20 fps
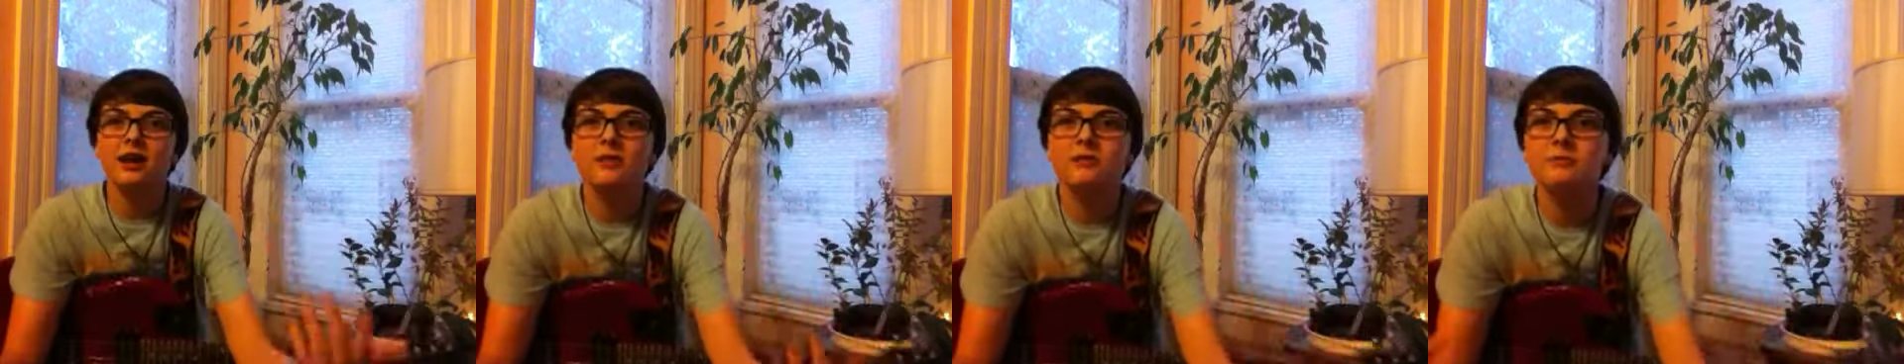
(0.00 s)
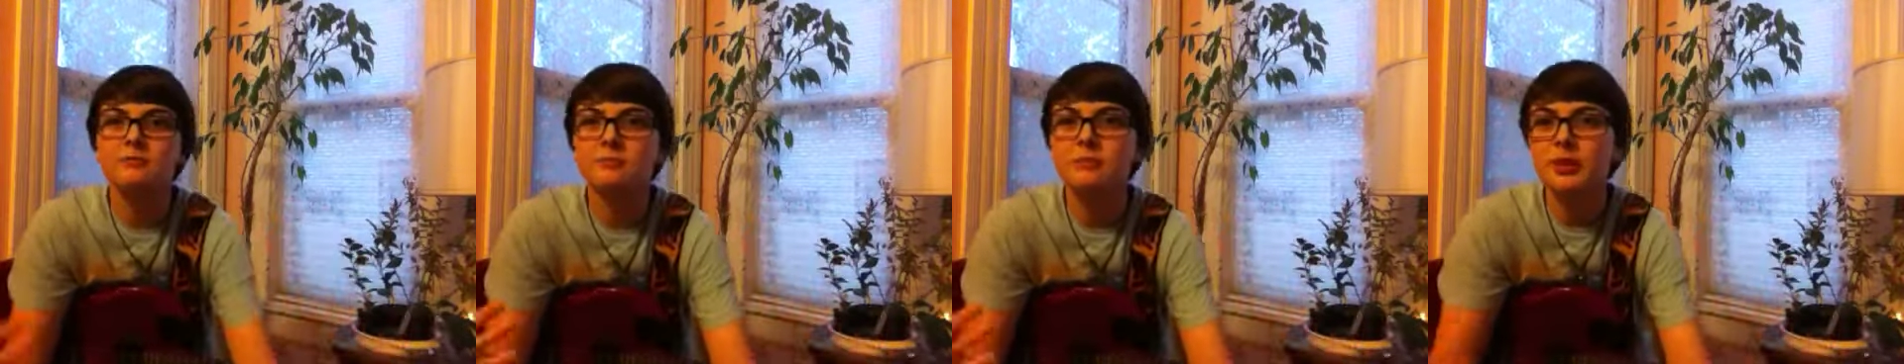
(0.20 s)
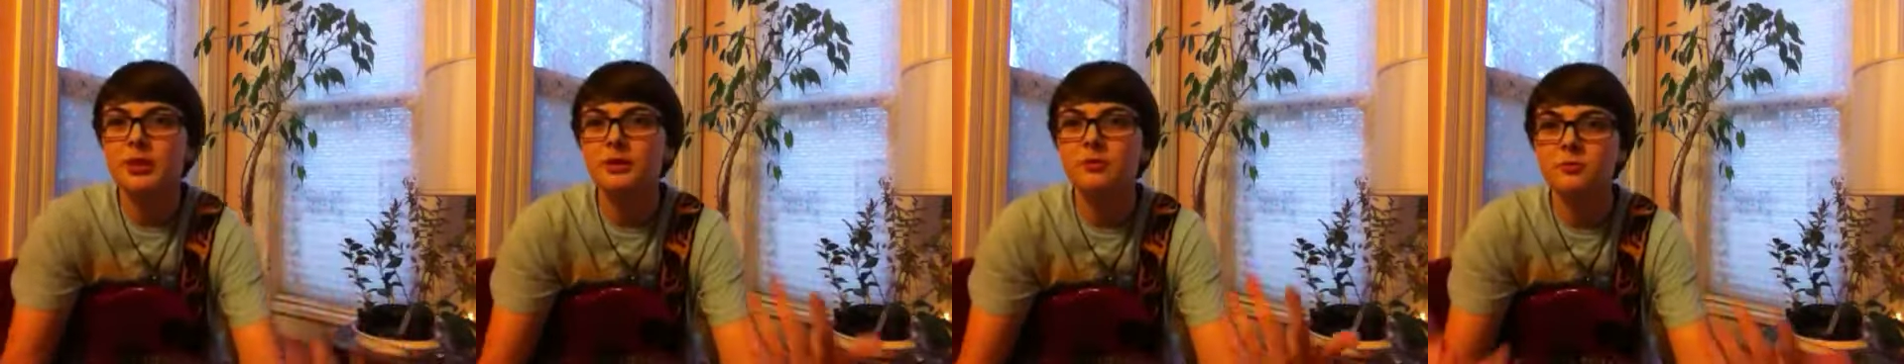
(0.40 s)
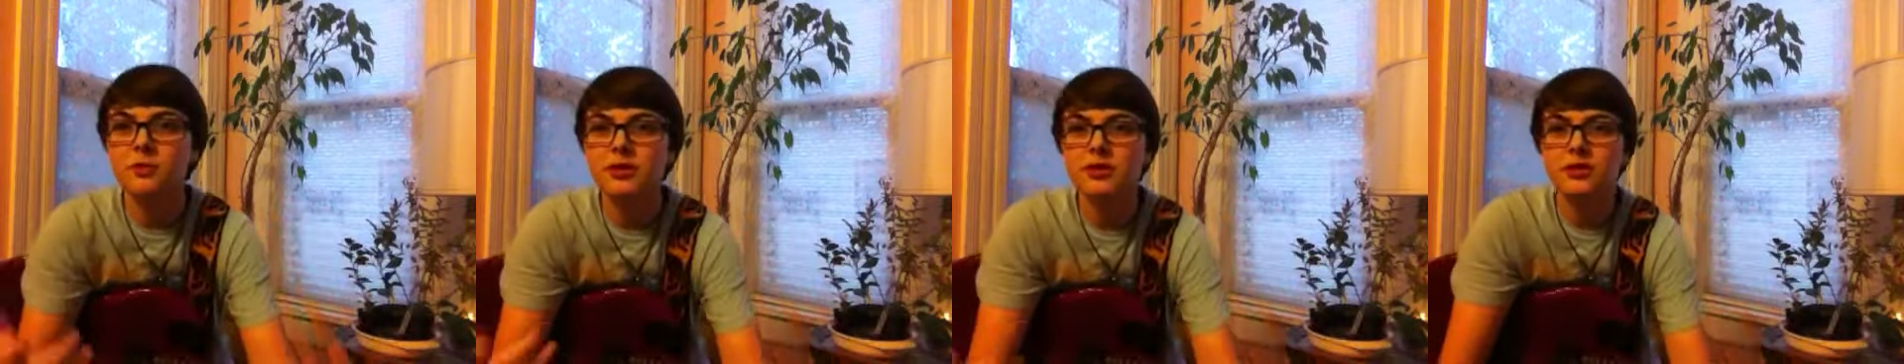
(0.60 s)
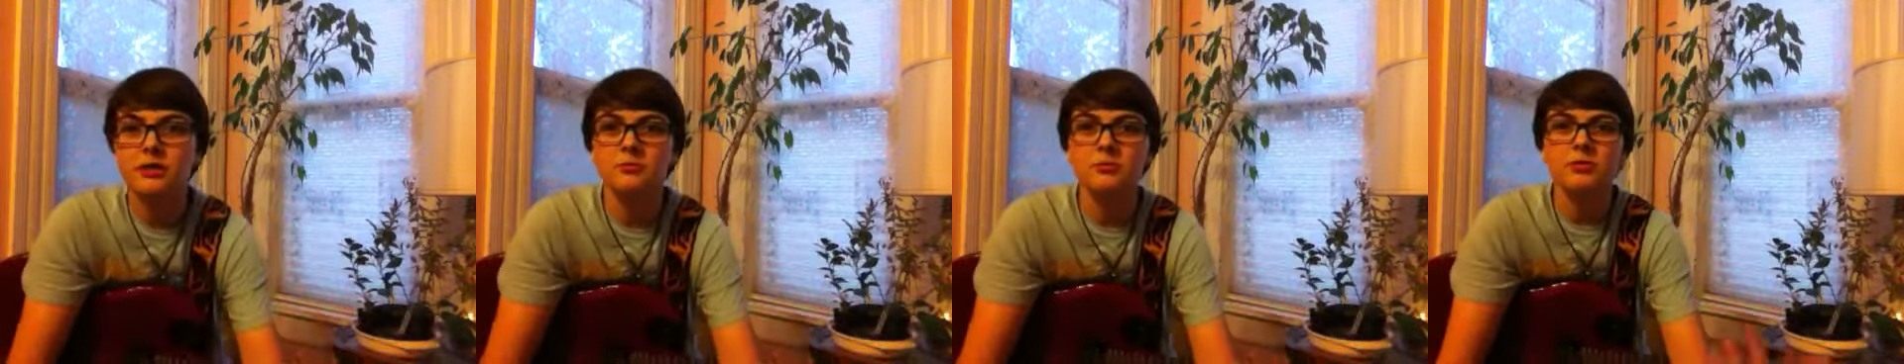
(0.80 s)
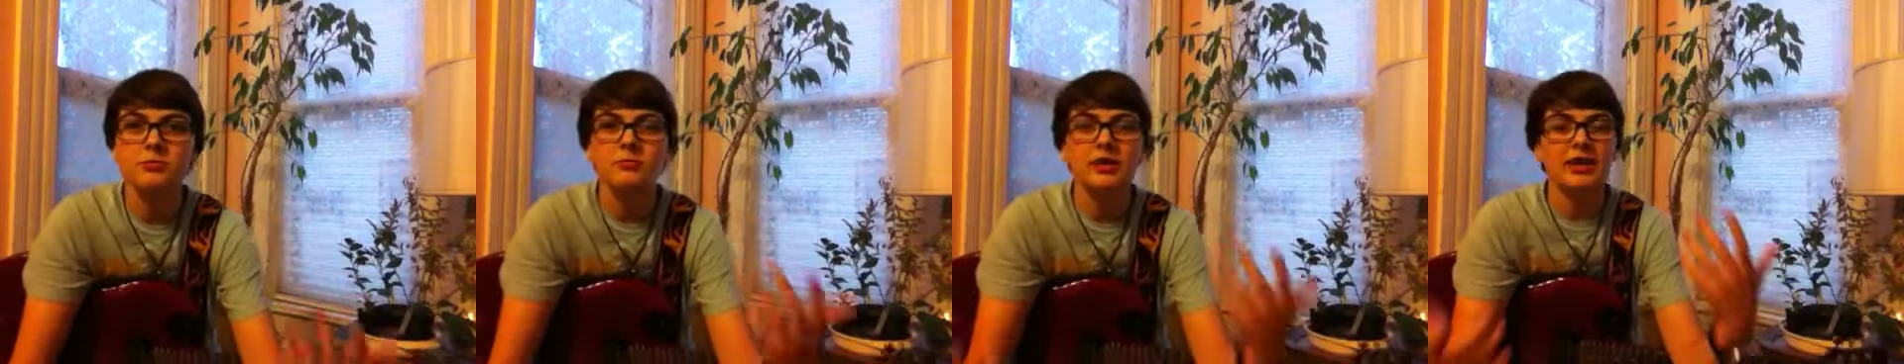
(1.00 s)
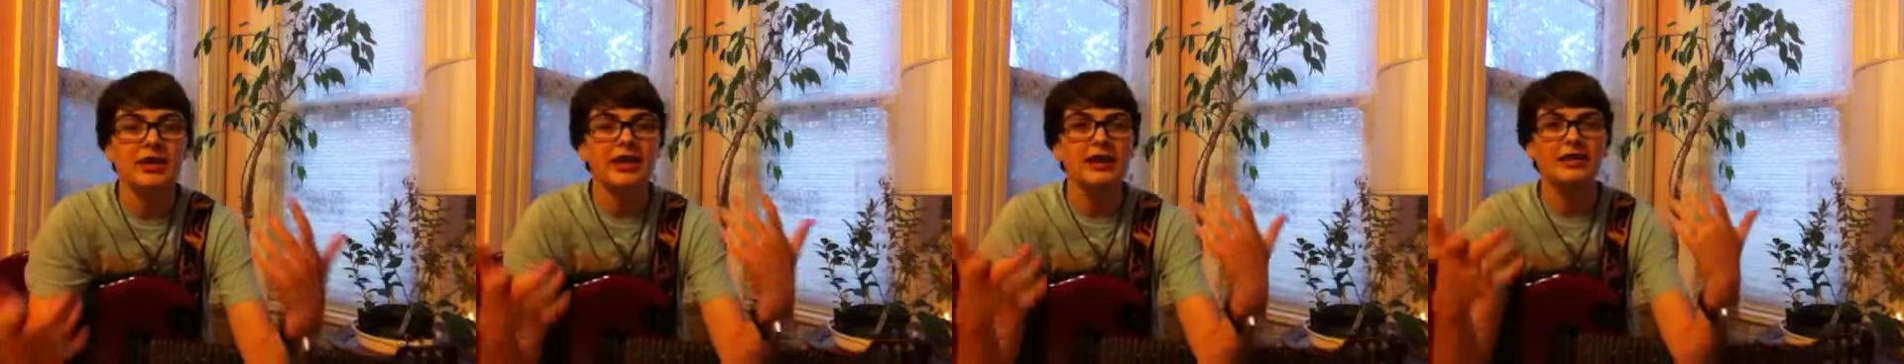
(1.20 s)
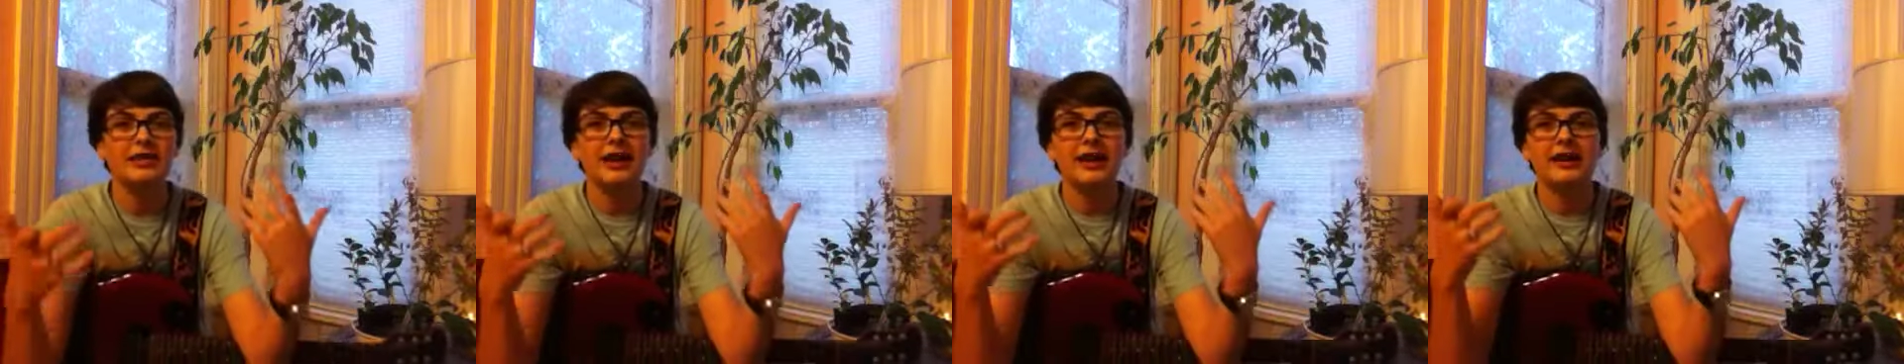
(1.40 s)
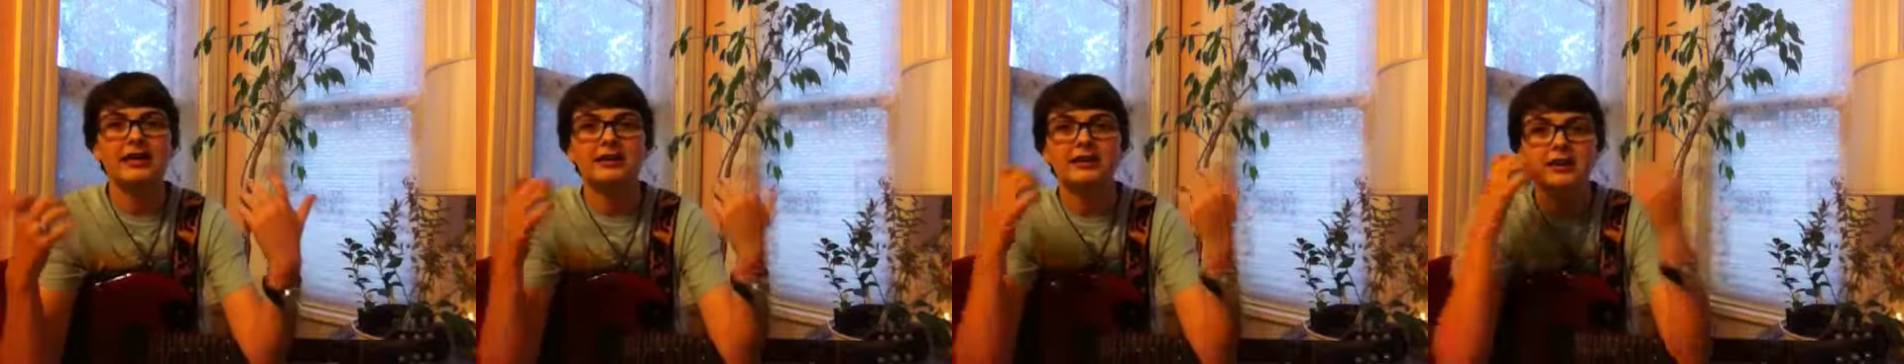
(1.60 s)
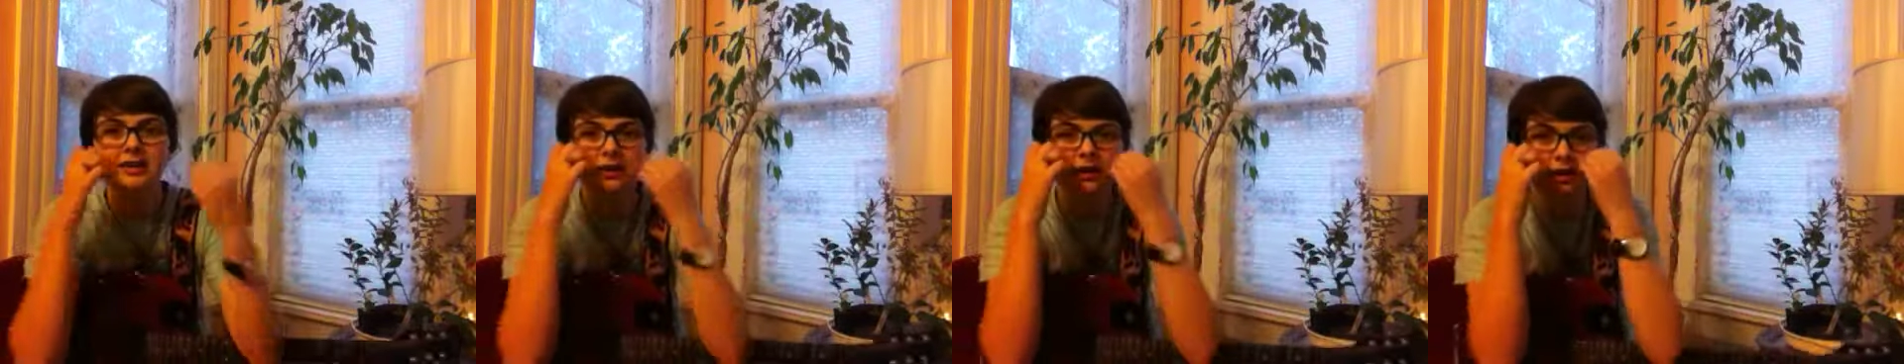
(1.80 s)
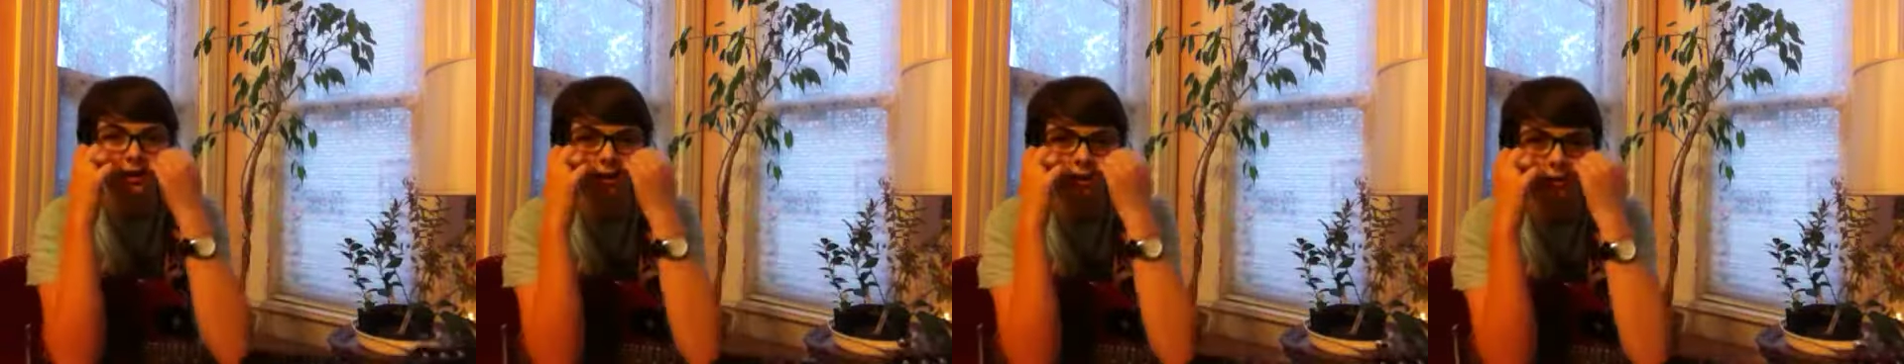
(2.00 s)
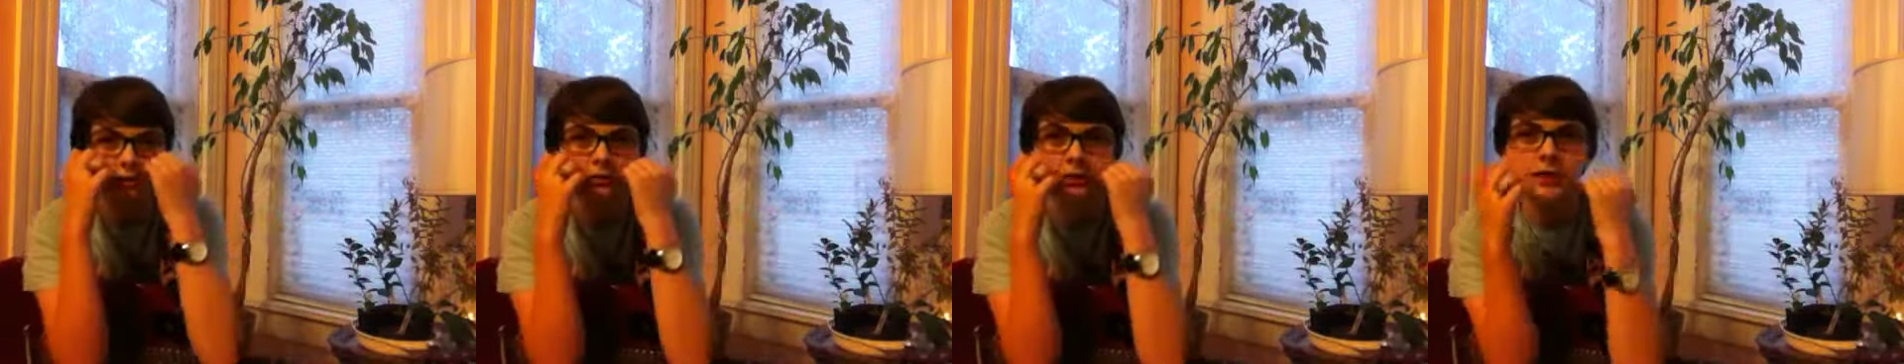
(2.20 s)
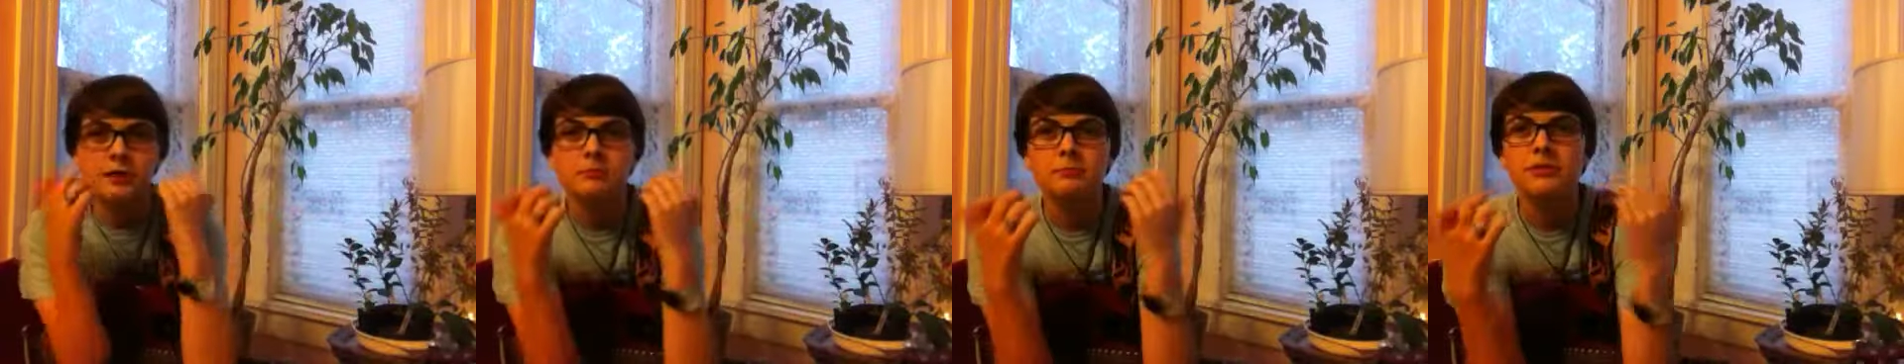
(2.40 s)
of being with them. You may like the idea of